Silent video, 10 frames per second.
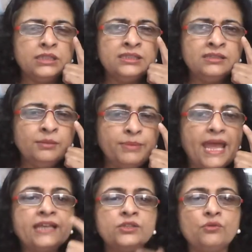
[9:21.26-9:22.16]
this is a
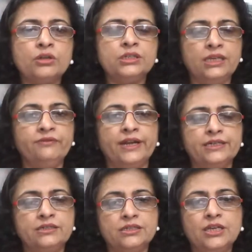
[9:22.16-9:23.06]
black swan
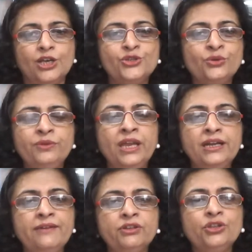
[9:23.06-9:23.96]
event. So we
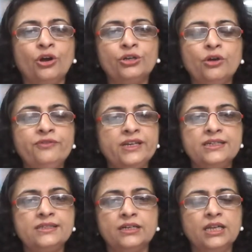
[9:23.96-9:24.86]
had never thought of, and
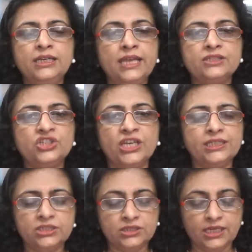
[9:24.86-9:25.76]
it suddenly has
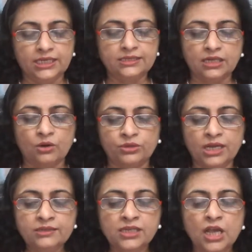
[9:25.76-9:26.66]
changed things
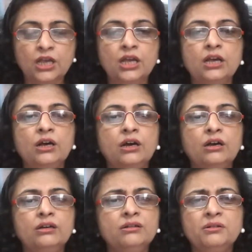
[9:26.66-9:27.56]
around us.
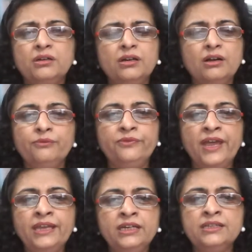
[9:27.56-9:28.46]
Uh,
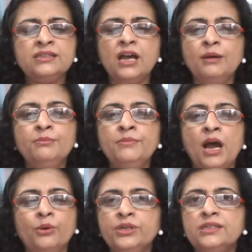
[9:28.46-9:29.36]
where it has come,
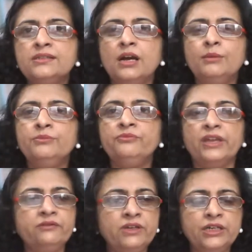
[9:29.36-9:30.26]
how it has come,
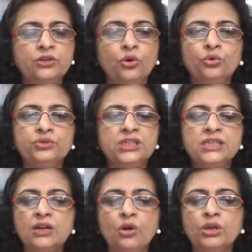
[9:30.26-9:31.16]
when will it go?
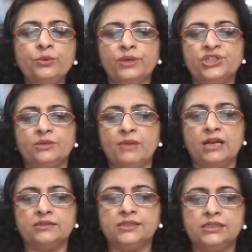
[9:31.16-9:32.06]
These are all question
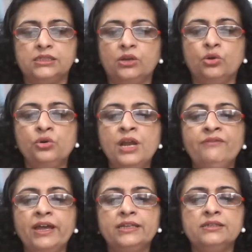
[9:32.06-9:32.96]
marks. The
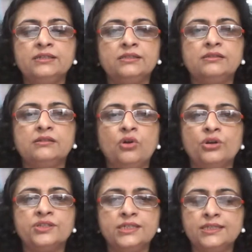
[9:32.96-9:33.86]
coronavirus
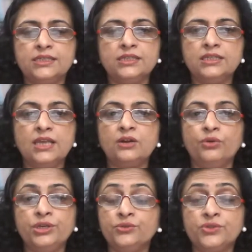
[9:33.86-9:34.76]
caused diseases are
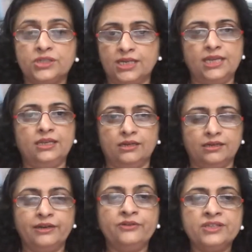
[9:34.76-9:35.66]
going to stay here,
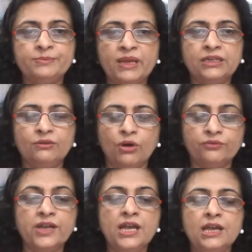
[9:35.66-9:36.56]
irrespective
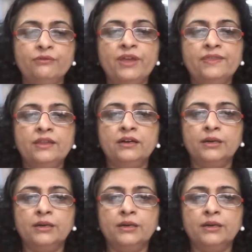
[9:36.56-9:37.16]
of when